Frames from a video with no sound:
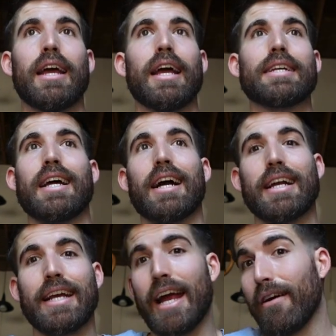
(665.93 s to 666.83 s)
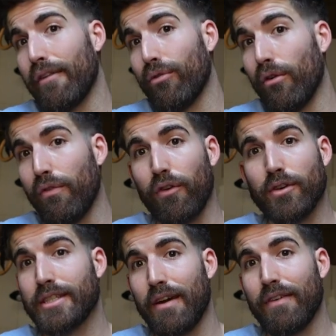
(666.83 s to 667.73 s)
It's not gonna carry through for
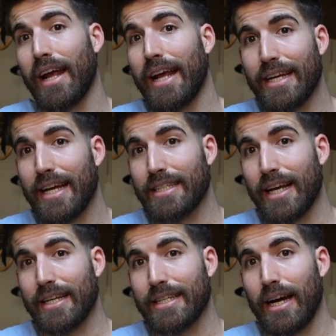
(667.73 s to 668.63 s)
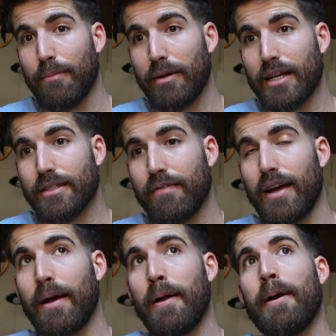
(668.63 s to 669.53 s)
7-8 days at a time because of
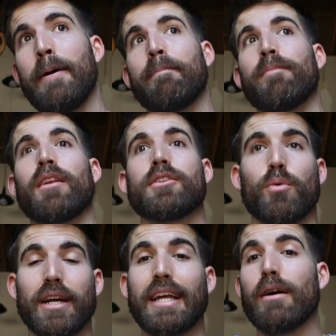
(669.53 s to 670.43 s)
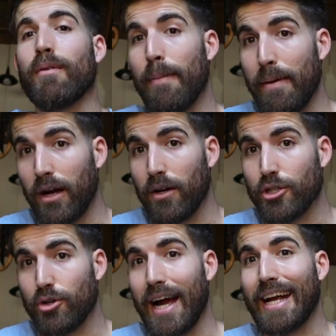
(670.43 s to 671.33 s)
that. So we're gonna get right back on
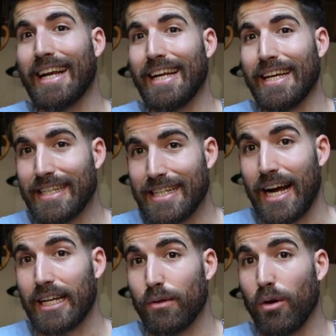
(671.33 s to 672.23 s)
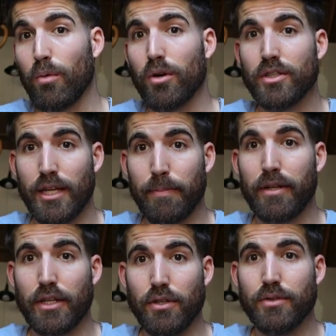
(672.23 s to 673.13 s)
track and eat exactly what we're
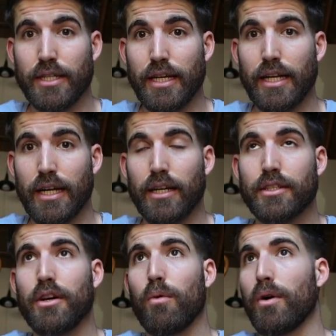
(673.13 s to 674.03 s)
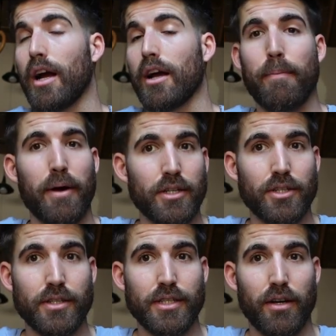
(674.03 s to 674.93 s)
typically used to eating. So we're not gonna punish
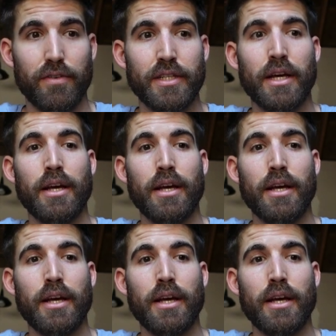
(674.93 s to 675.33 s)
ourselves.